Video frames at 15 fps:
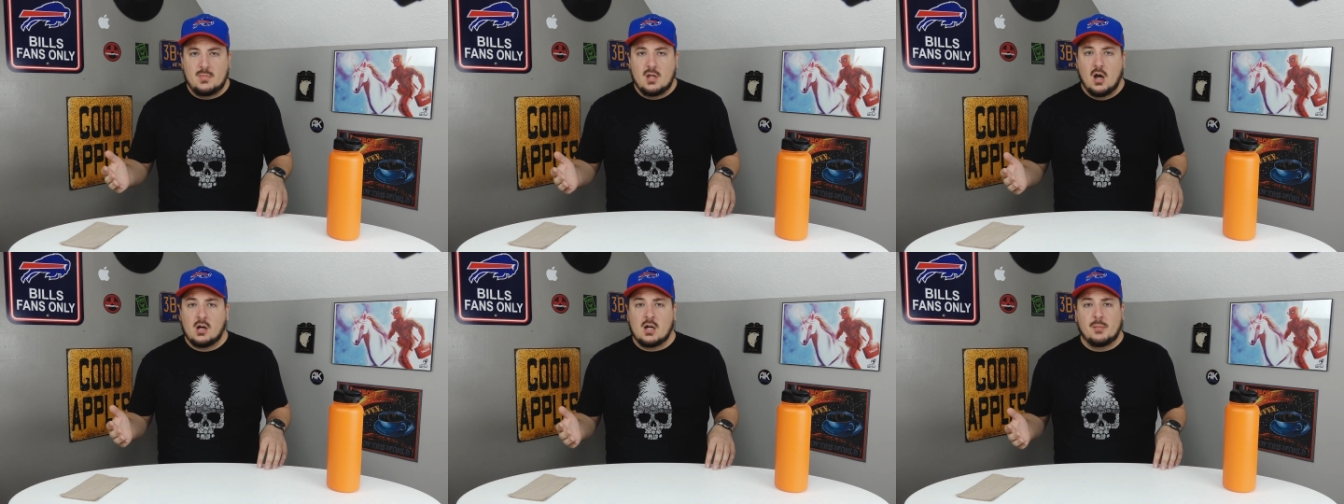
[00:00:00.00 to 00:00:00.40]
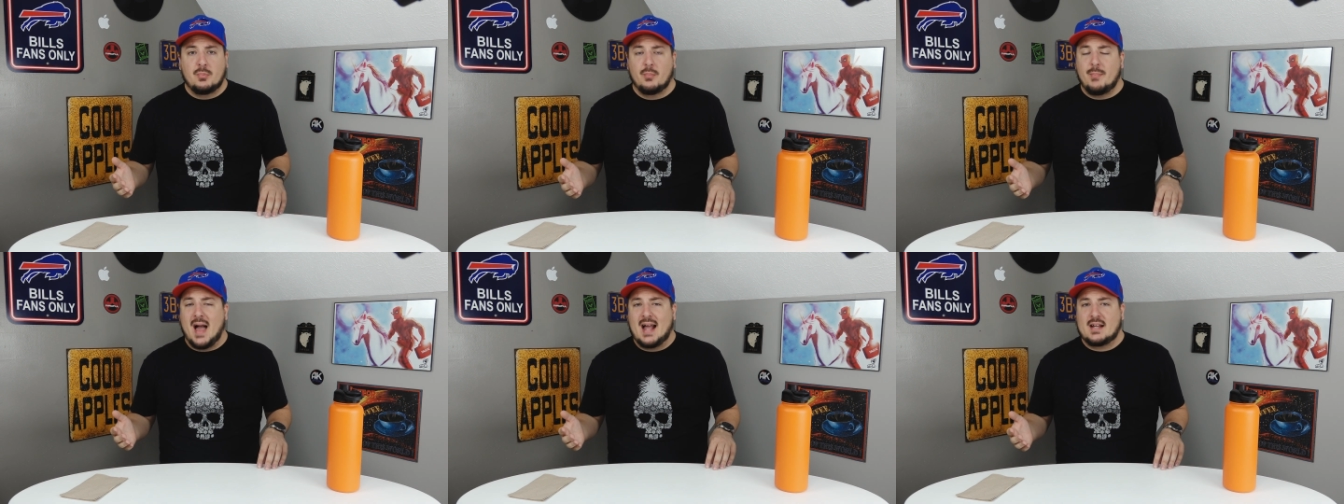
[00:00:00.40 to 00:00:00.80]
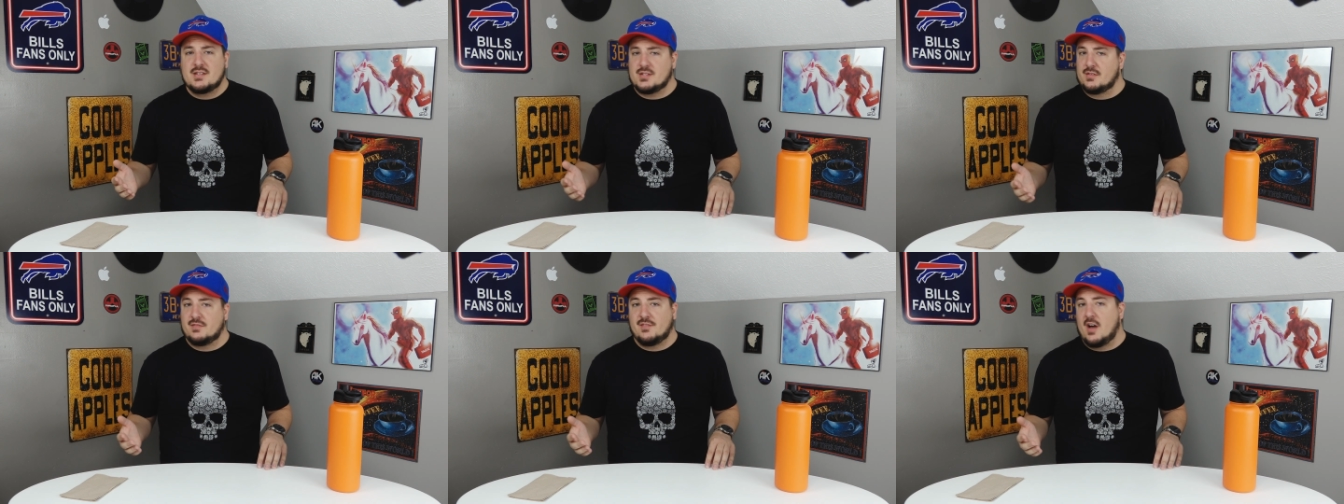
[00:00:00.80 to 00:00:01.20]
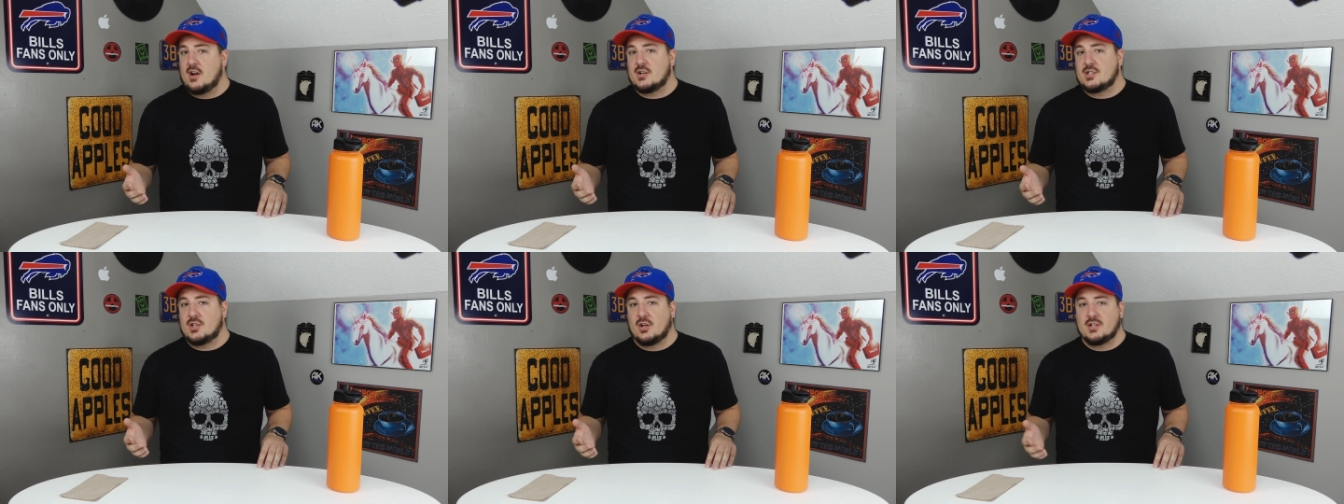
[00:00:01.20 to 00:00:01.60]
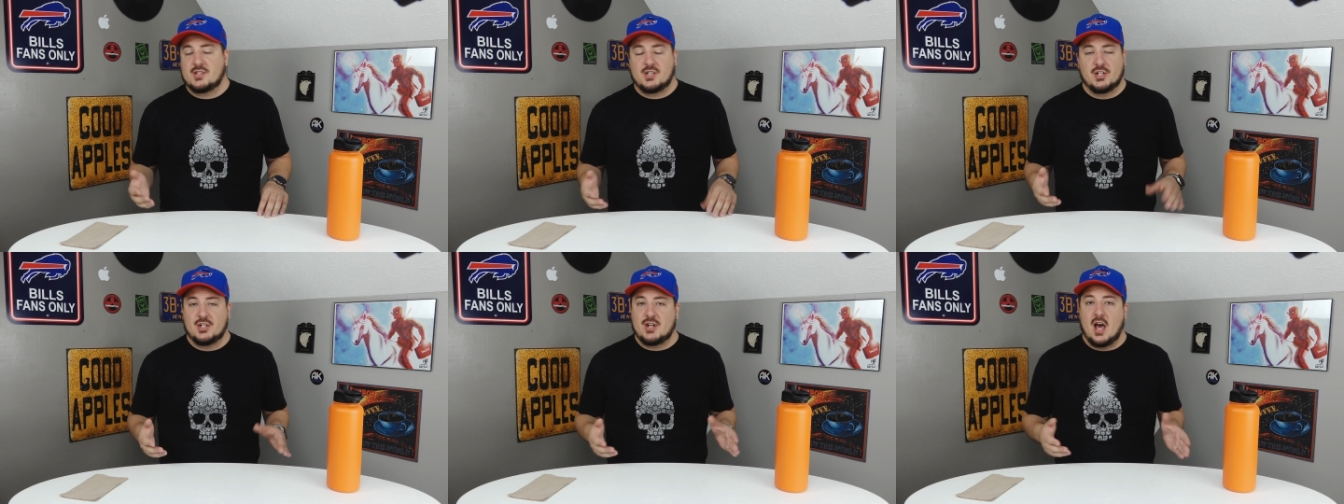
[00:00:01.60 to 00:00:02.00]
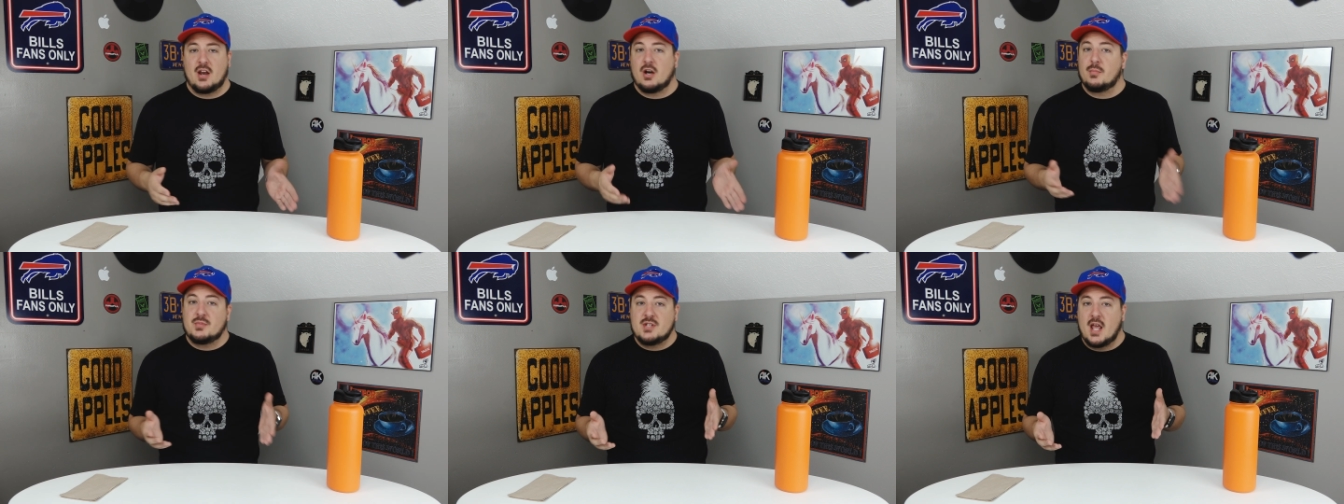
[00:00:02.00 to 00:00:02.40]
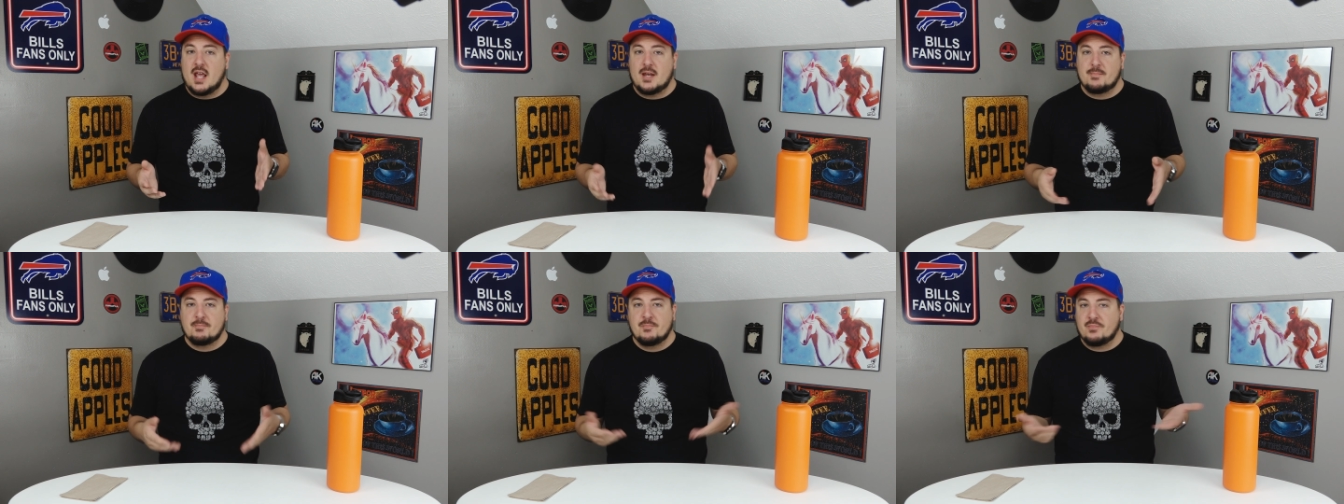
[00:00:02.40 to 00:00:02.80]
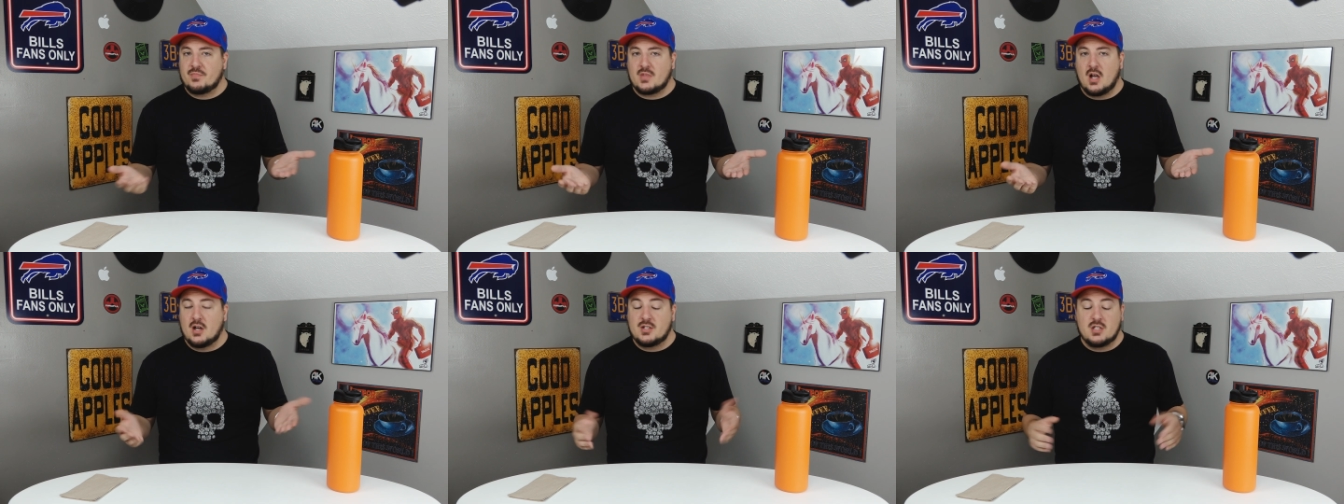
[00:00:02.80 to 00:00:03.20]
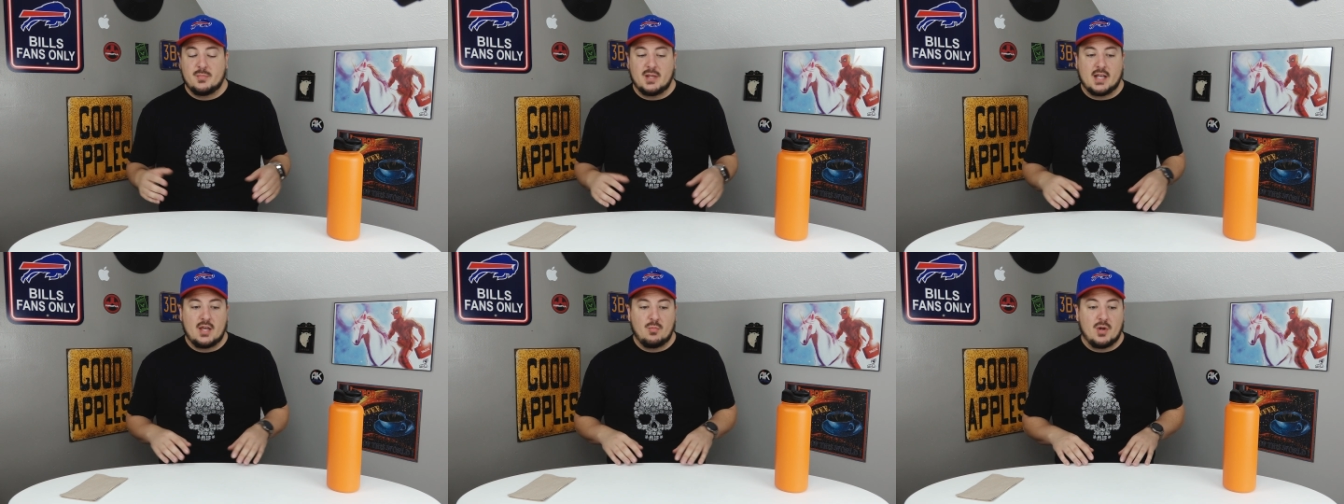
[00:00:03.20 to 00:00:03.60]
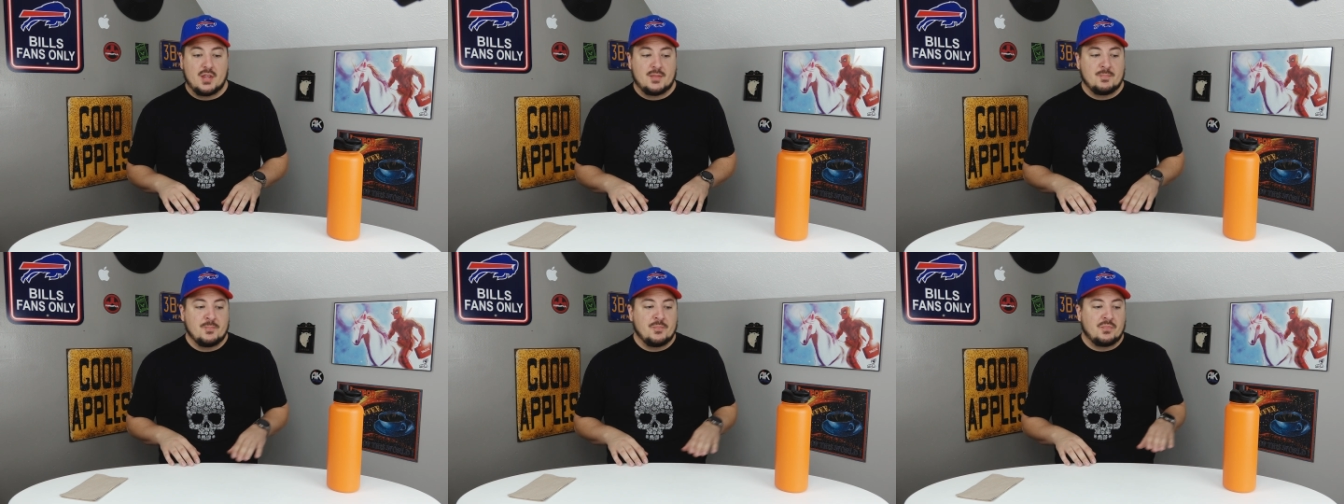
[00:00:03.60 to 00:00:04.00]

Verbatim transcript: a couple packets of fire sauce could not obtain uh, to begin with.